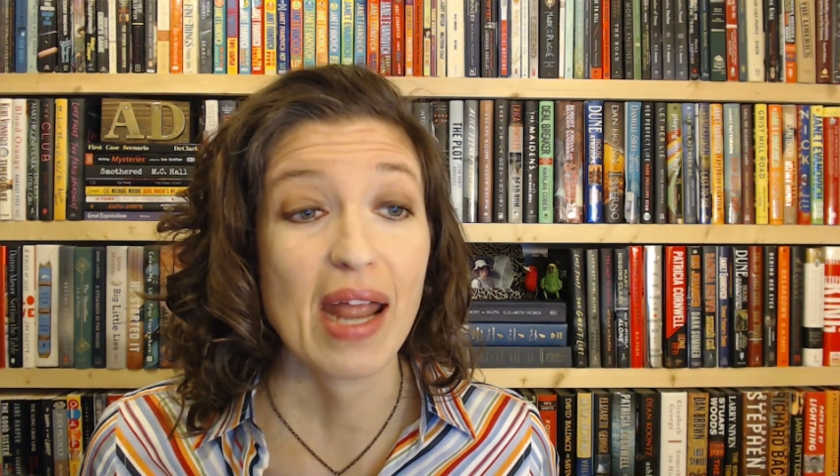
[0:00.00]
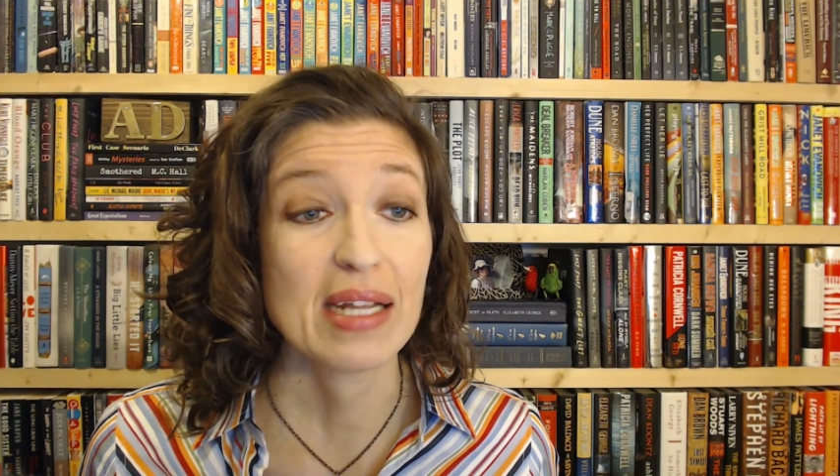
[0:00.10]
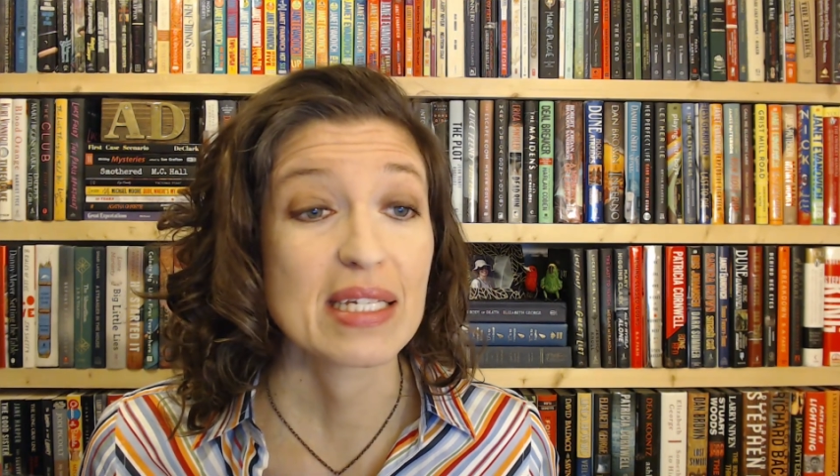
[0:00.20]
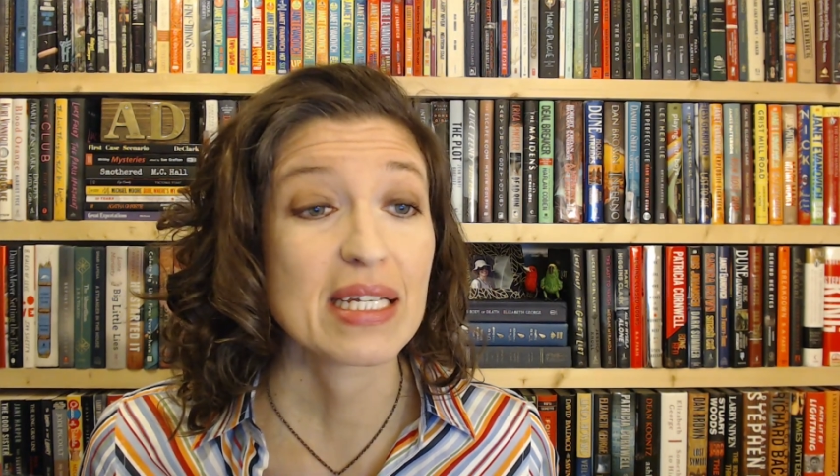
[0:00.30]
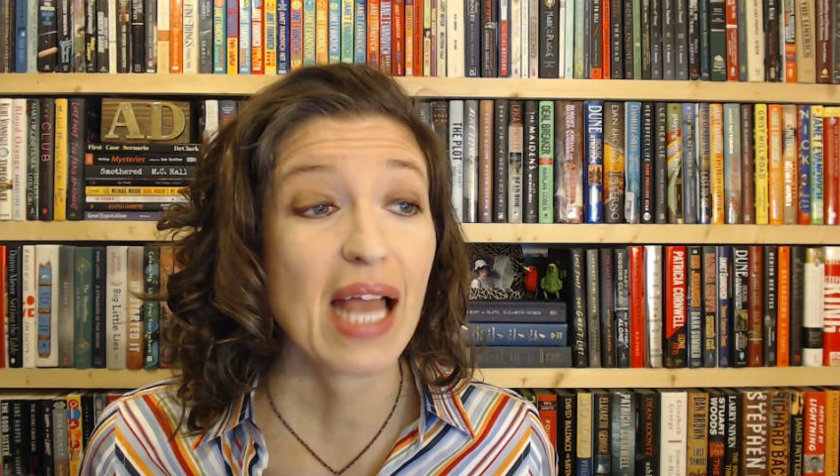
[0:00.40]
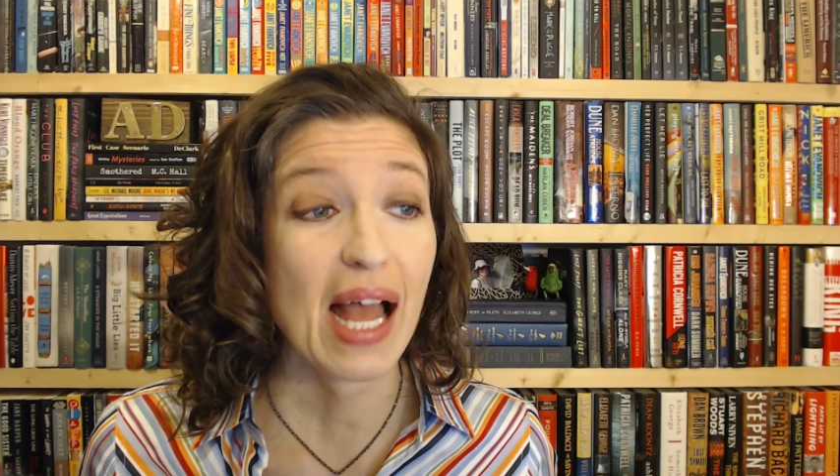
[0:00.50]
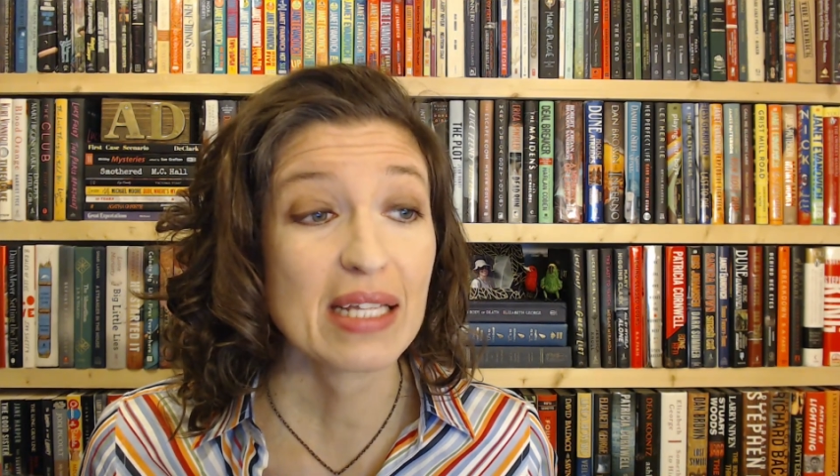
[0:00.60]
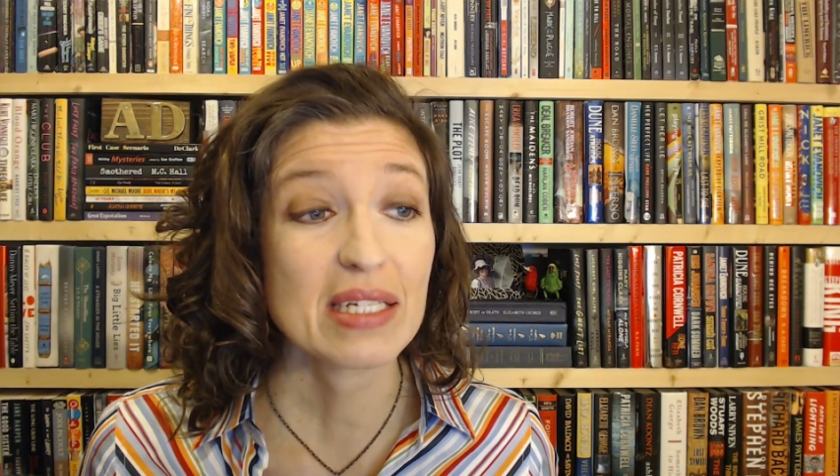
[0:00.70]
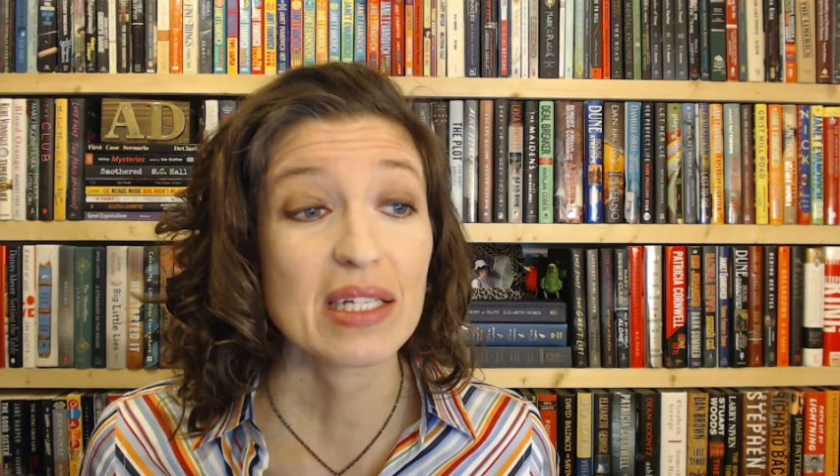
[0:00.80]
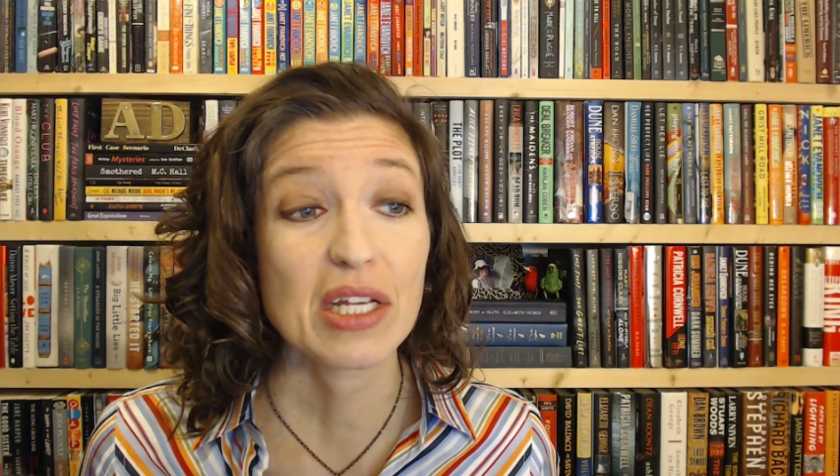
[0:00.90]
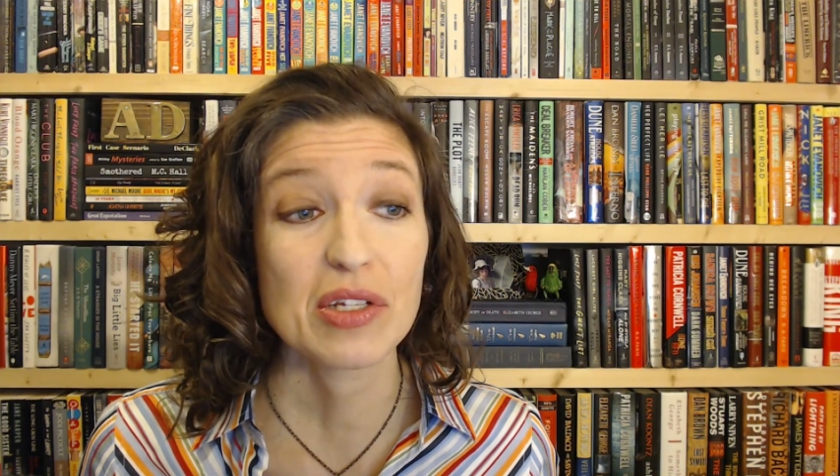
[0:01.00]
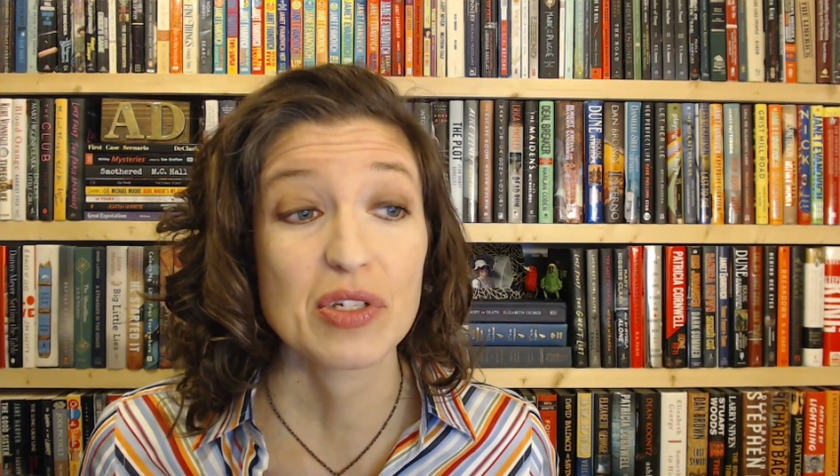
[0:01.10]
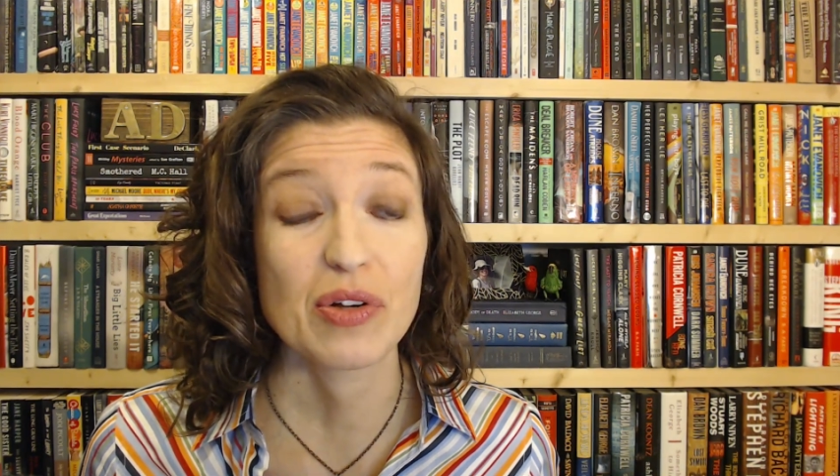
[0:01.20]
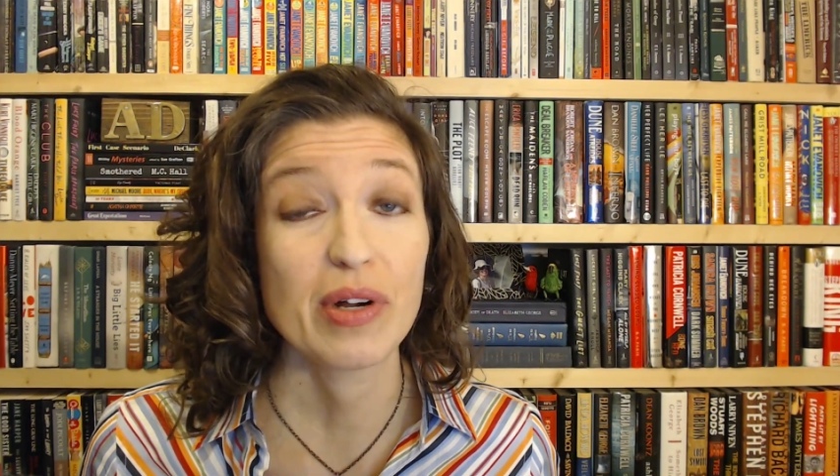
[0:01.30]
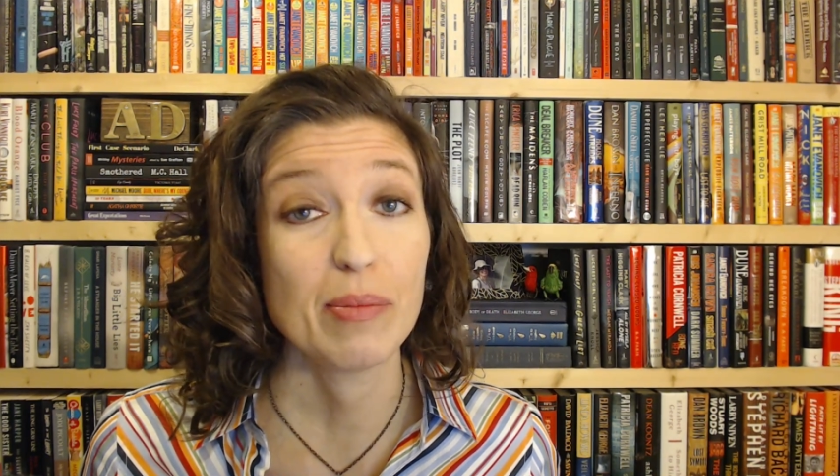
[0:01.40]
and is constantly
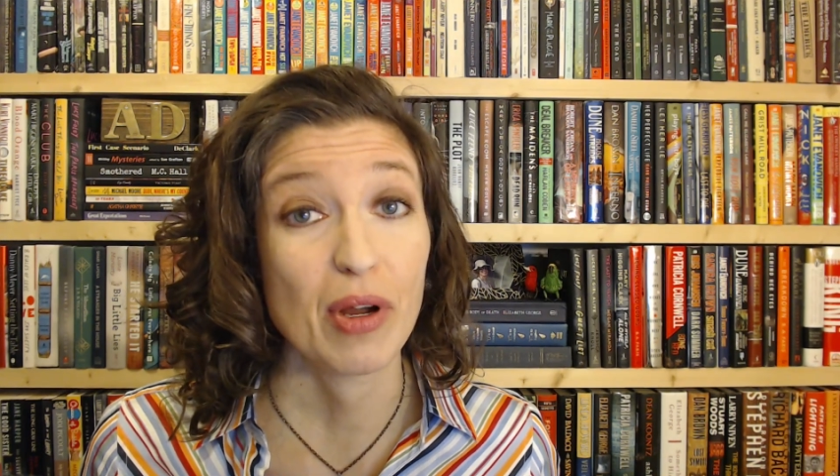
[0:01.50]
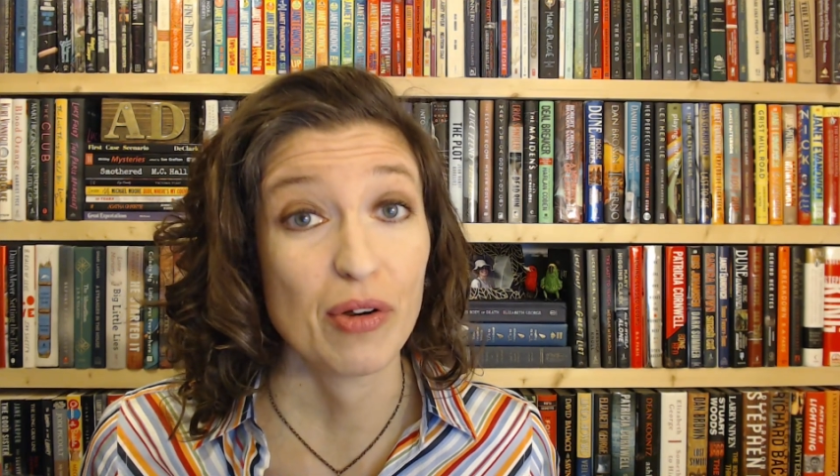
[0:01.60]
concerned about